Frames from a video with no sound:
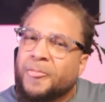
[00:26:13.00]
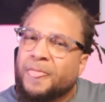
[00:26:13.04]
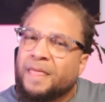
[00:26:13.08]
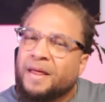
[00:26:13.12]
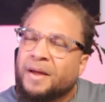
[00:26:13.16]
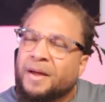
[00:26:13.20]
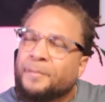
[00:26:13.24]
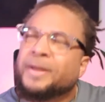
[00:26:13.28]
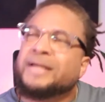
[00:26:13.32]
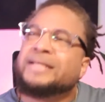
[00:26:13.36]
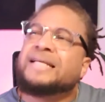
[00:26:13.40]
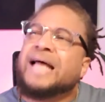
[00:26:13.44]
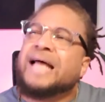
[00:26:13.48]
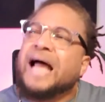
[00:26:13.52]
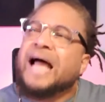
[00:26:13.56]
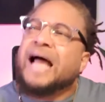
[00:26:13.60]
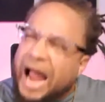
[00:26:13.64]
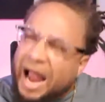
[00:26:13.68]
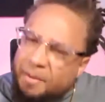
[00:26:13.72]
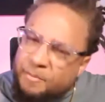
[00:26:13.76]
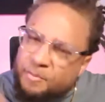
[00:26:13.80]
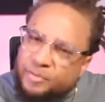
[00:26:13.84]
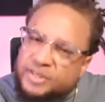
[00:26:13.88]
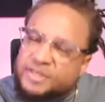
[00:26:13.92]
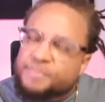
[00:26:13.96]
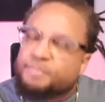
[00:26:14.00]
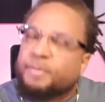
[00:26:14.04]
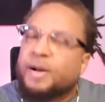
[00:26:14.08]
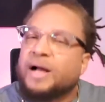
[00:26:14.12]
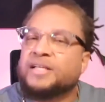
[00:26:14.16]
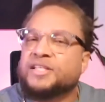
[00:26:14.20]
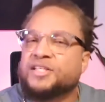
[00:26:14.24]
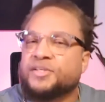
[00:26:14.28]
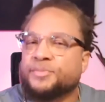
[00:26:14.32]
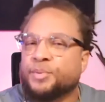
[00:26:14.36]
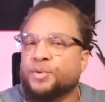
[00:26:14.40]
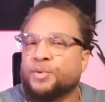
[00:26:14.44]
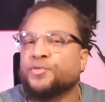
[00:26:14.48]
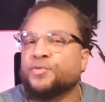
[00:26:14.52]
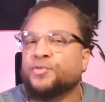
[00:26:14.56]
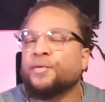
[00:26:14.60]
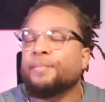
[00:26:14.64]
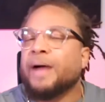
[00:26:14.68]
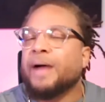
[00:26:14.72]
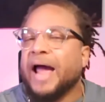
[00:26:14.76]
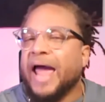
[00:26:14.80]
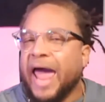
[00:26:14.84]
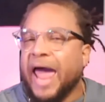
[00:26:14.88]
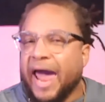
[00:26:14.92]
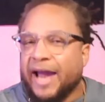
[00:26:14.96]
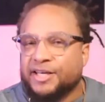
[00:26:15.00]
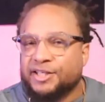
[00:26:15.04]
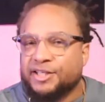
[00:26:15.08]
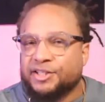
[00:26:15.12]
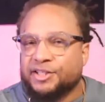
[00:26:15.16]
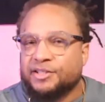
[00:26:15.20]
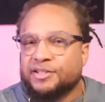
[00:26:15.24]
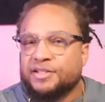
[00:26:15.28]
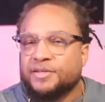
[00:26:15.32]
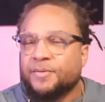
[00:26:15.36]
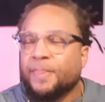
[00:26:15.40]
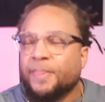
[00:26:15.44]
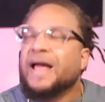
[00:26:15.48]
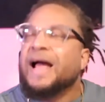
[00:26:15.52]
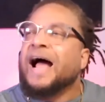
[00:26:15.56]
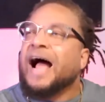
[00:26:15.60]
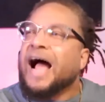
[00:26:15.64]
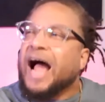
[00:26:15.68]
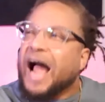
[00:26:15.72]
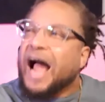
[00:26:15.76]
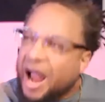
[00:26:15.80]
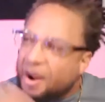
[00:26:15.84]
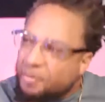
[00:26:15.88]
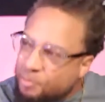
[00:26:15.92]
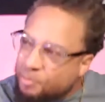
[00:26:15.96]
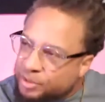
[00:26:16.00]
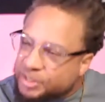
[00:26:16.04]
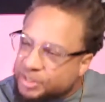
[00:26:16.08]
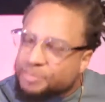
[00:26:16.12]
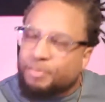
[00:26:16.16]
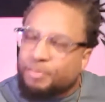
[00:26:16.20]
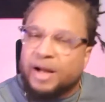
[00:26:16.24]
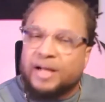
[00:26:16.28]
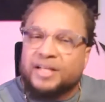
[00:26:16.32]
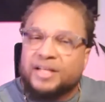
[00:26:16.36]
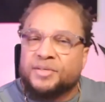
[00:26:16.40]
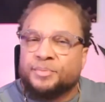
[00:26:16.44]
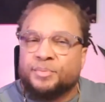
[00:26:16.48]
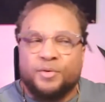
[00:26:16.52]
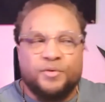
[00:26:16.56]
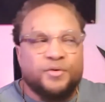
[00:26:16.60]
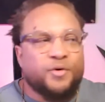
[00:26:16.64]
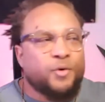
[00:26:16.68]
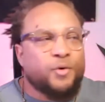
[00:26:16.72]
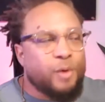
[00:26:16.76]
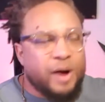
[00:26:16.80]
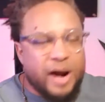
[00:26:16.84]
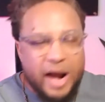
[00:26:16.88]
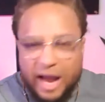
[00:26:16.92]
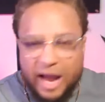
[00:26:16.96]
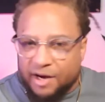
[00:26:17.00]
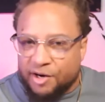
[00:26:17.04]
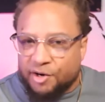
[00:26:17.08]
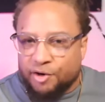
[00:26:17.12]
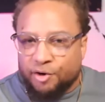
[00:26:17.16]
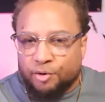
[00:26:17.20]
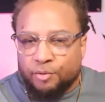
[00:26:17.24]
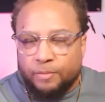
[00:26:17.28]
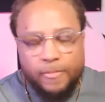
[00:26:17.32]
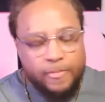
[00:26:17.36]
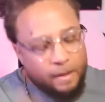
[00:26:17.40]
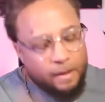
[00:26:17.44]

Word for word: Because I'm responsible for my actions. I'm responsible for what I do.